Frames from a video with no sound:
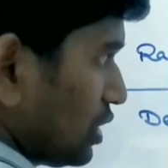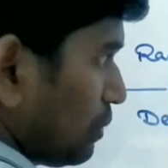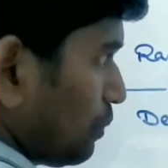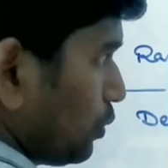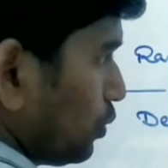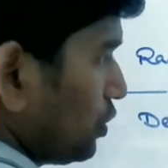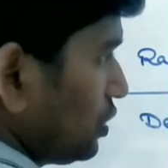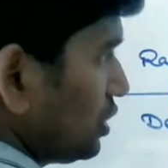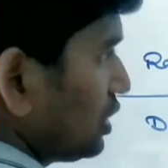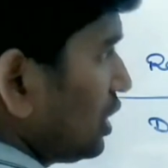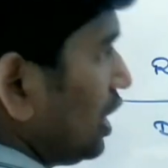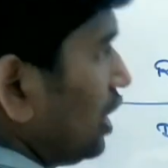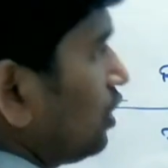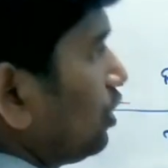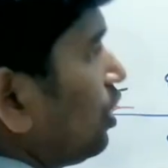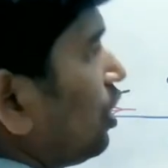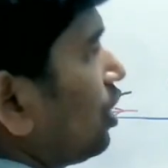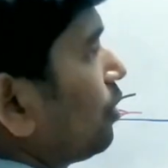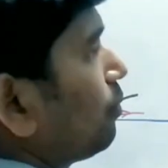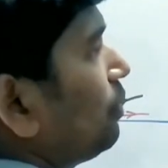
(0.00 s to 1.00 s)
Suppose
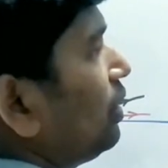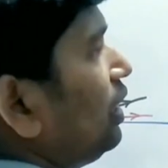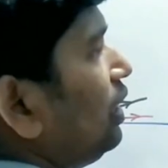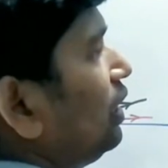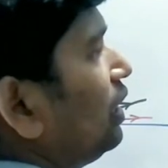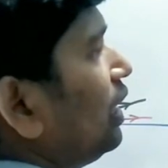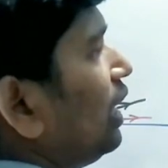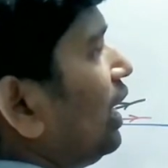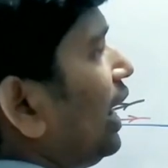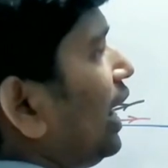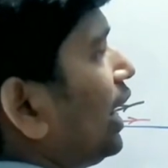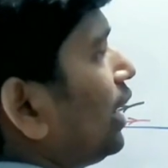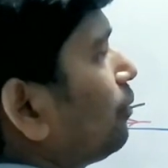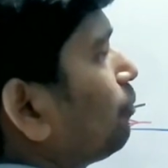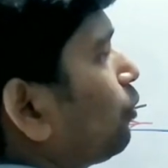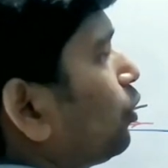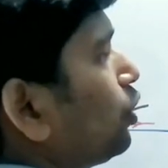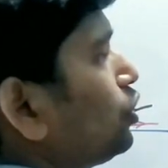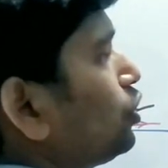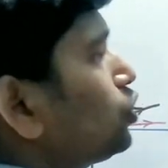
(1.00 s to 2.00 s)
a normal
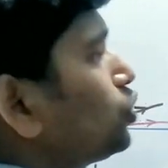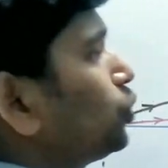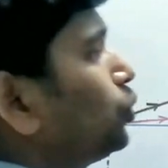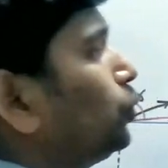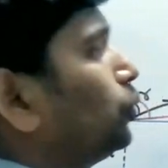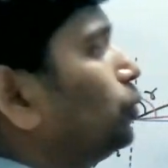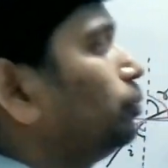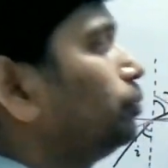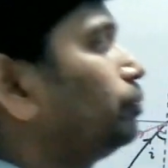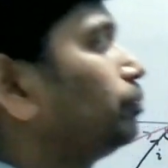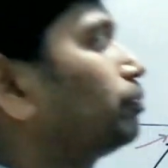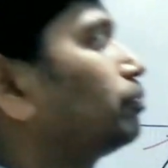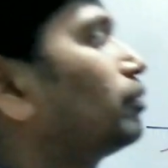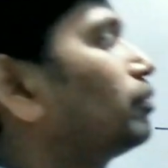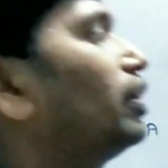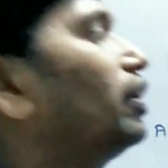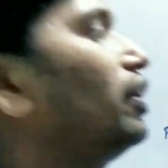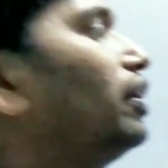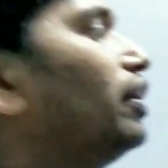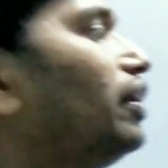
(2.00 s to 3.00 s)
at point
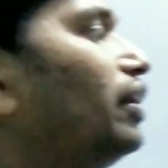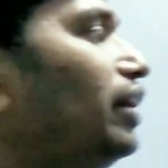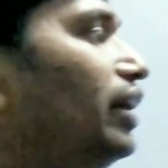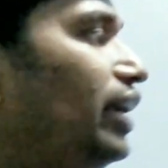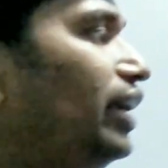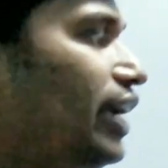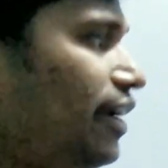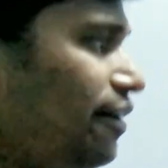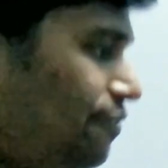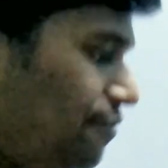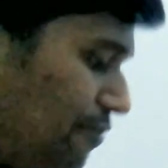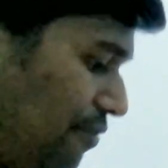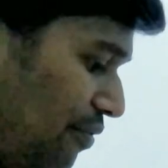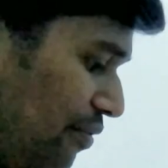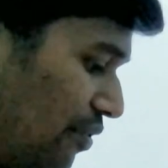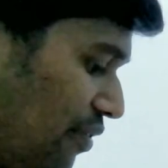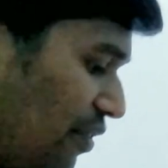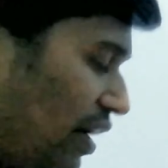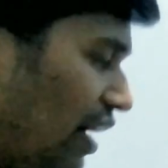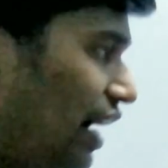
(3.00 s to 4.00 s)
O.
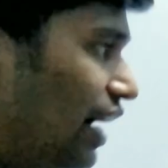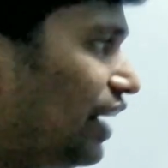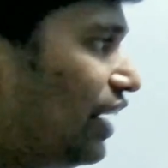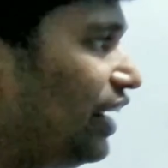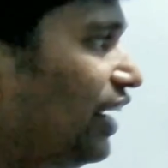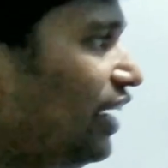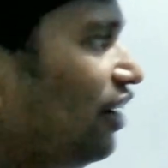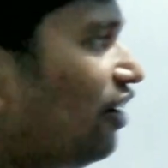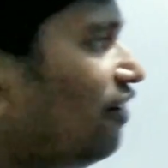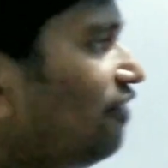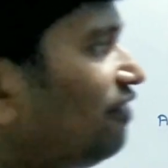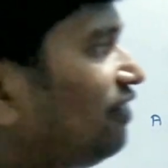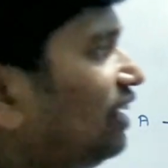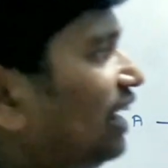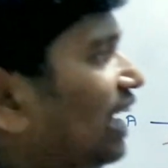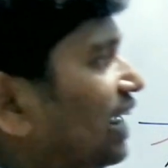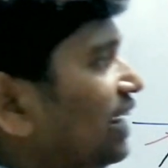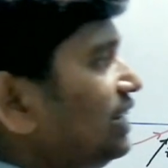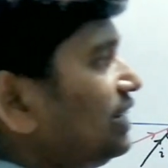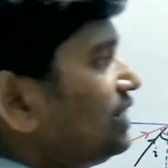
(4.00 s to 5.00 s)
If a ray of